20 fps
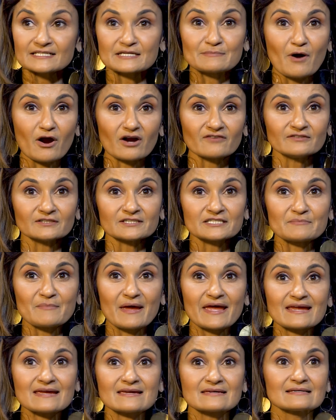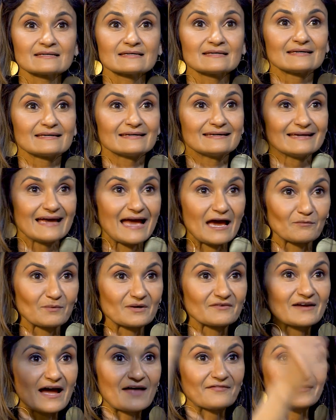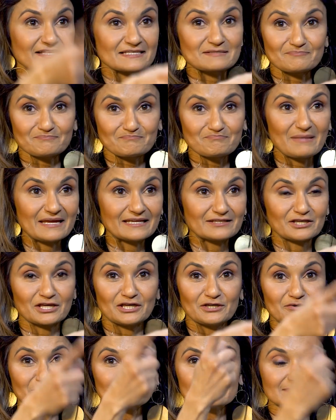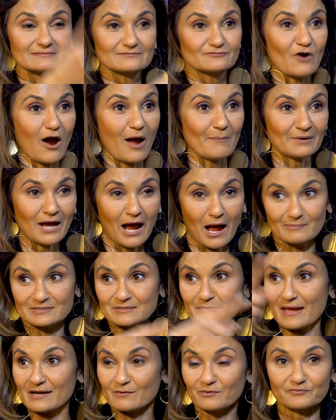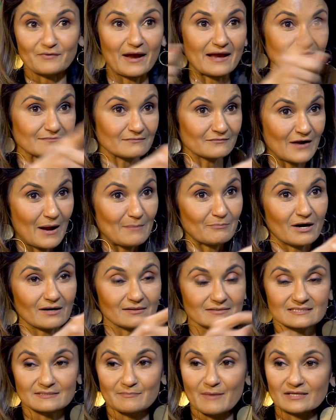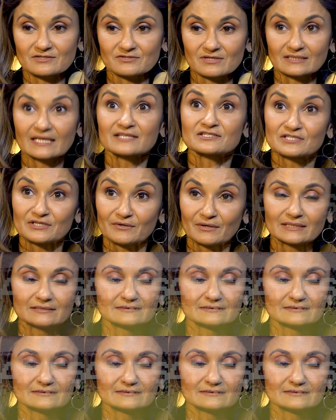Marvel to make, and we've got this meet cute rom-com to make with Rampart and Symmetra. Let's do it.